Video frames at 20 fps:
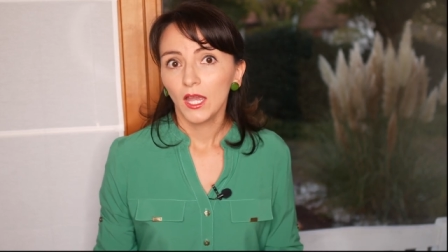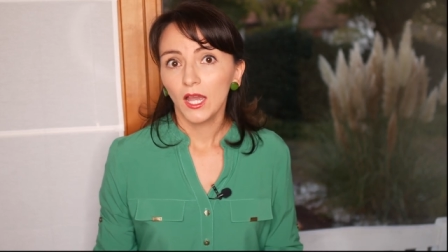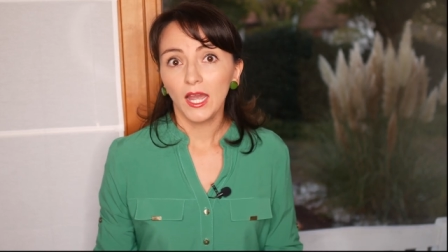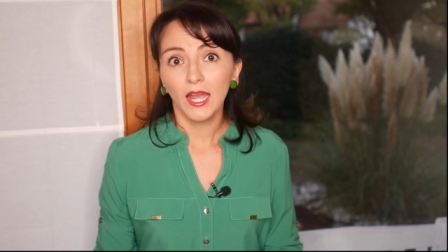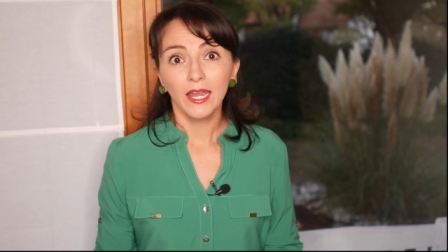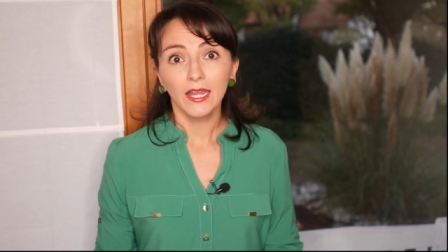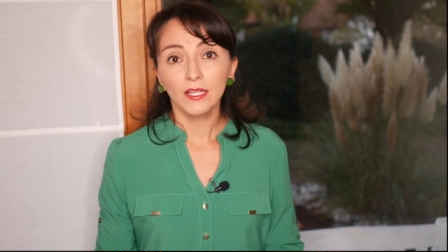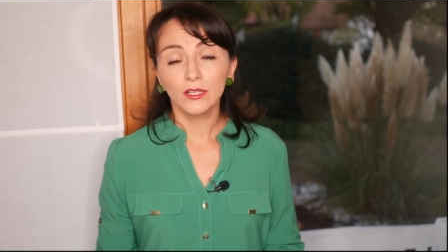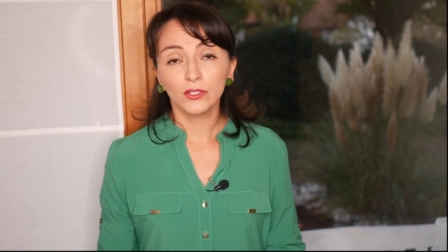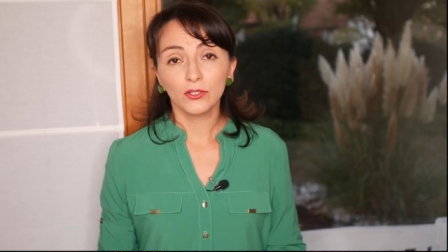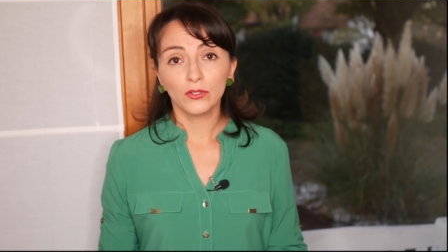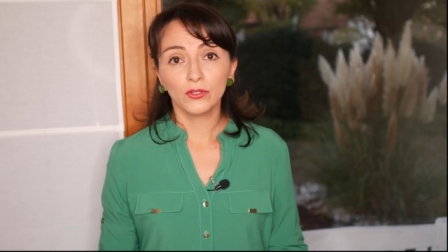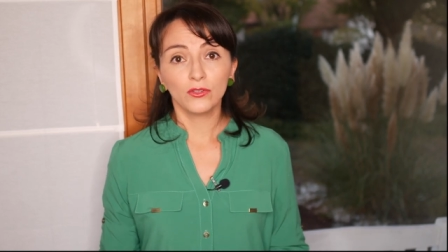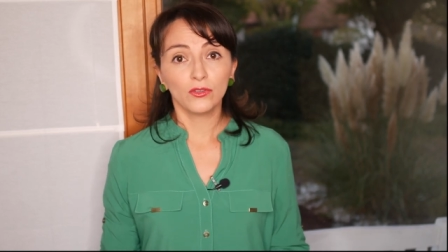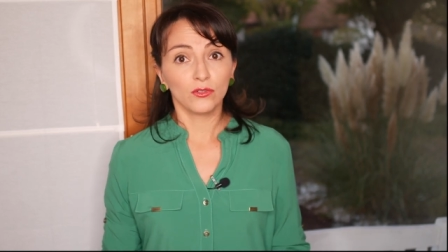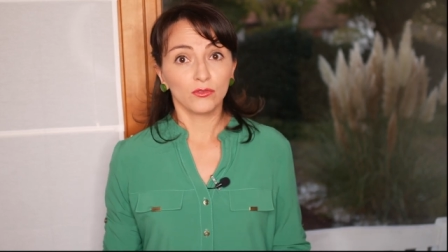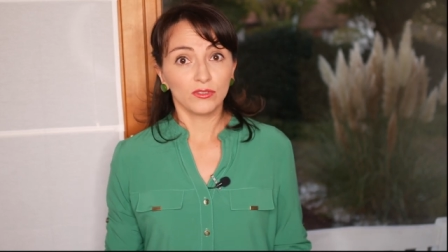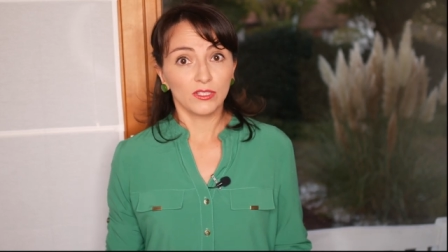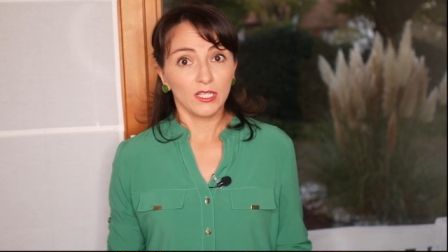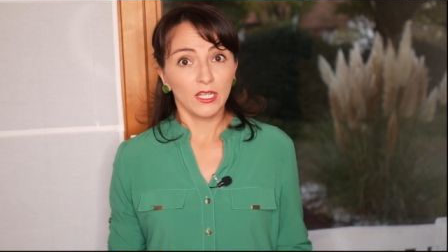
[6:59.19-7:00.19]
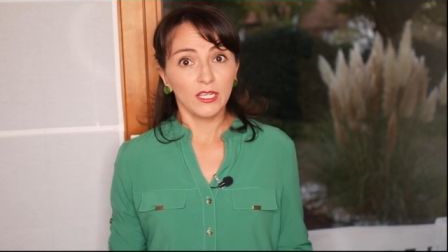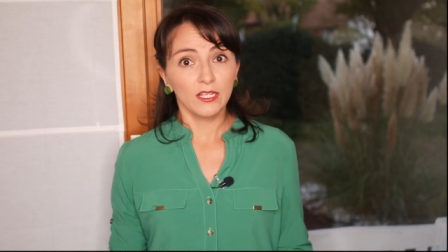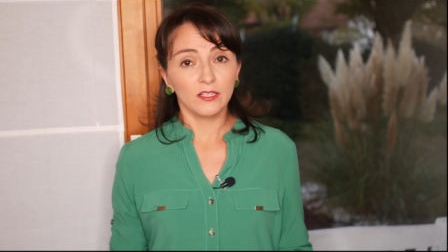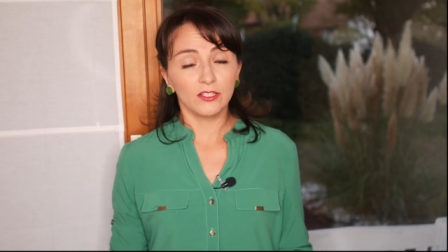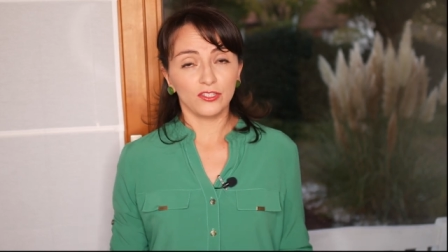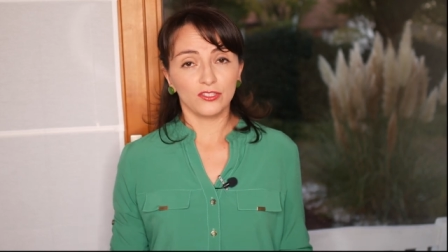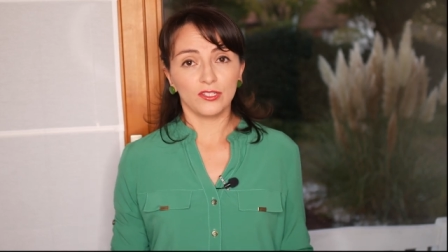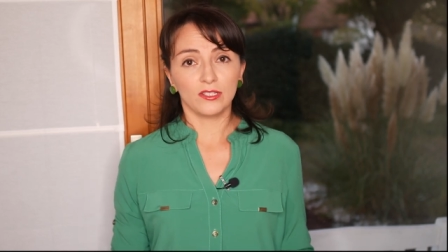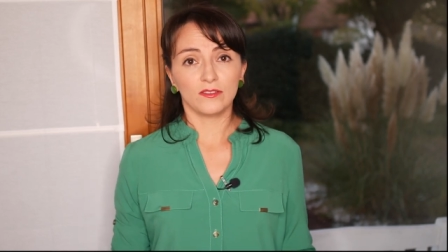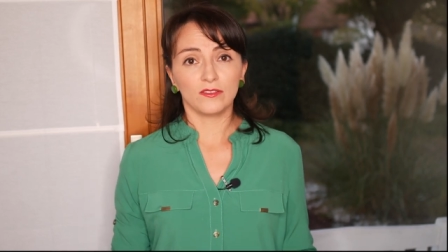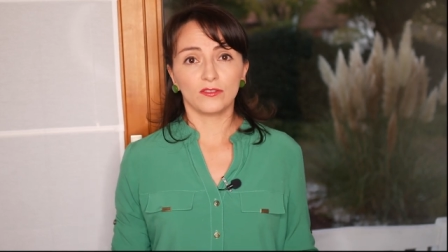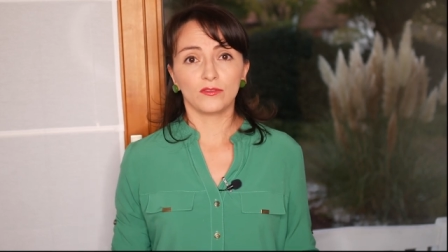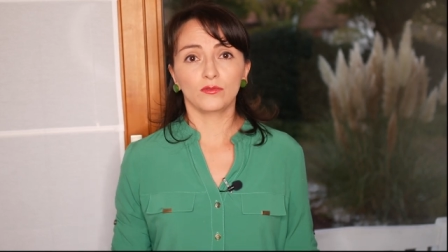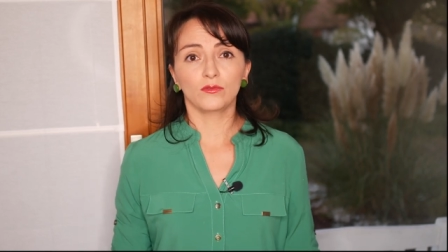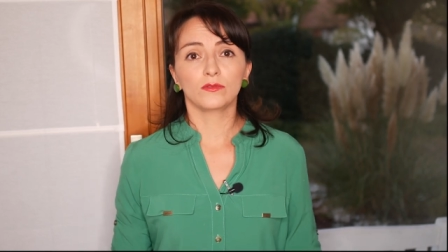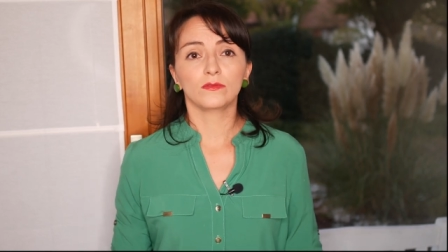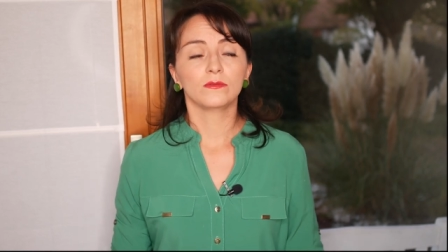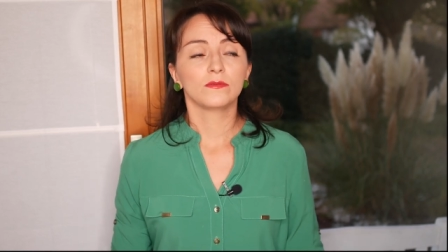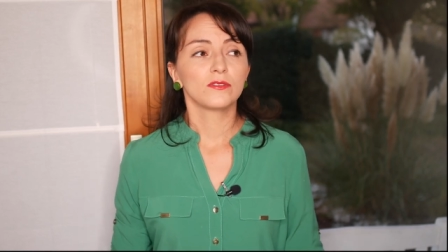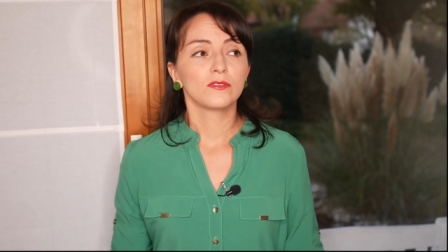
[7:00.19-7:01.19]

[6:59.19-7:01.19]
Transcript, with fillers: I learned those in English at school.